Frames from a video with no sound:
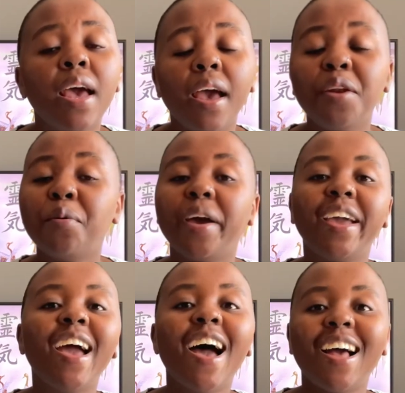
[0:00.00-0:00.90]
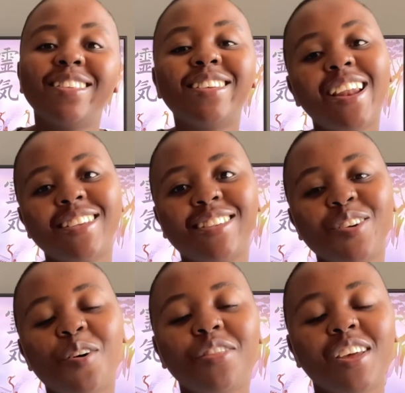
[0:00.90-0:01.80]
Anyway, until I see
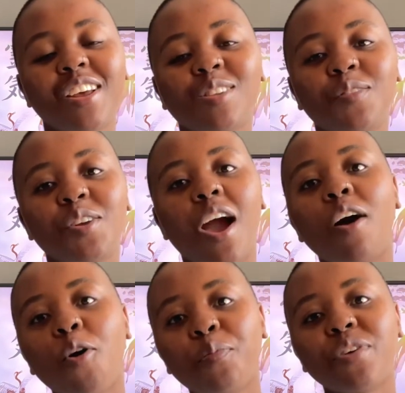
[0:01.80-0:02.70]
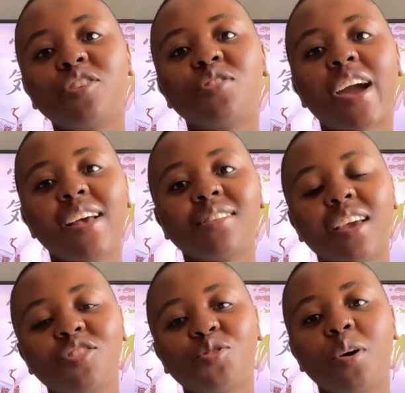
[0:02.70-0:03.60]
you on the next video, I hope that you guys
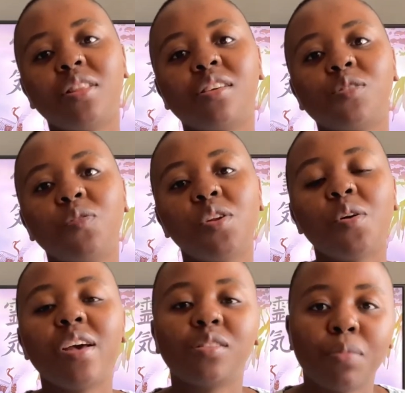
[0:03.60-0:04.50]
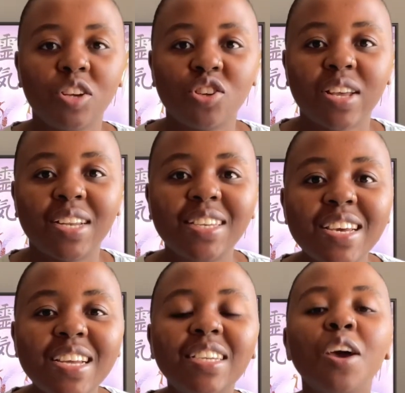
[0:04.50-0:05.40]
enjoyed this video as much as I
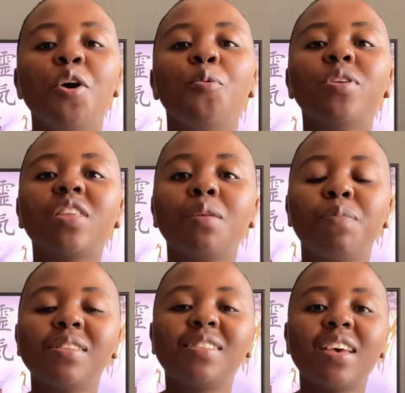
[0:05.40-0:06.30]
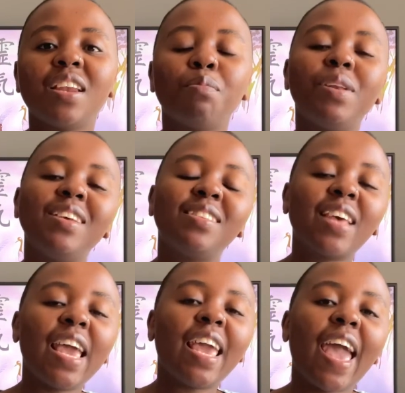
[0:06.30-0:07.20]
did. With that being said, please
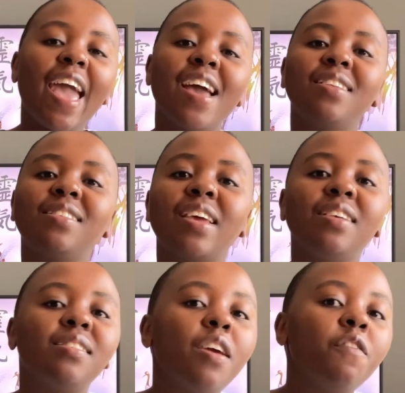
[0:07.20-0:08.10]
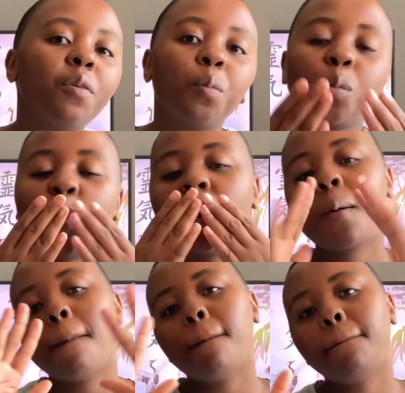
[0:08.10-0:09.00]
take care and stay safe.
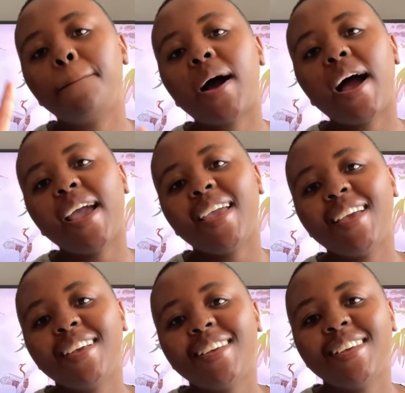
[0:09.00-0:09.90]
Bye.